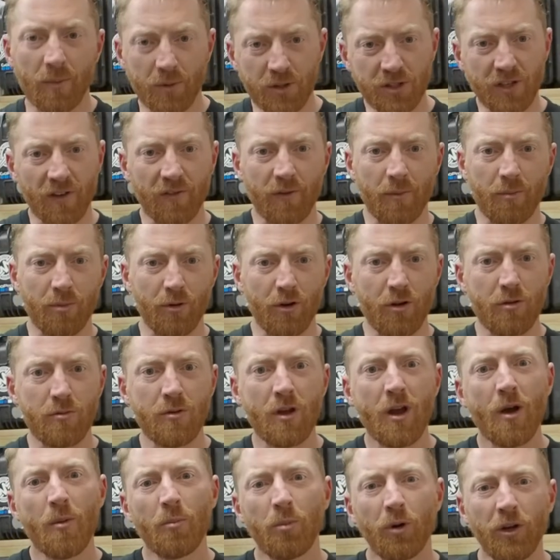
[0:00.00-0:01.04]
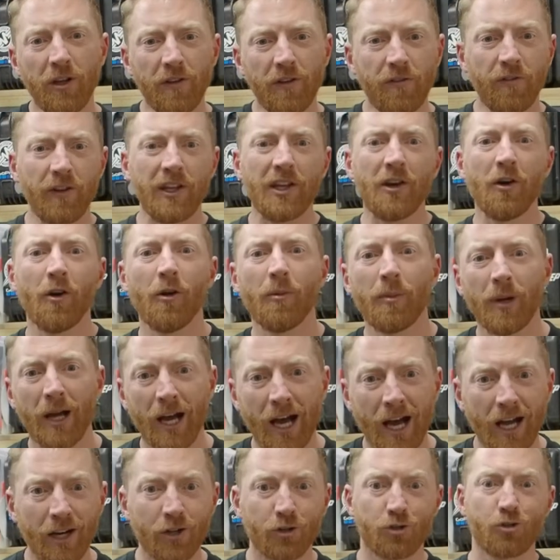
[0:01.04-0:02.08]
yourself a brew, put your feet up
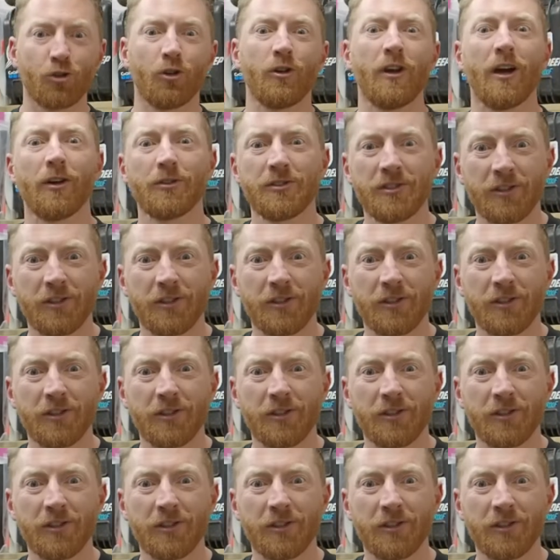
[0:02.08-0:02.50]
and I'll show you how to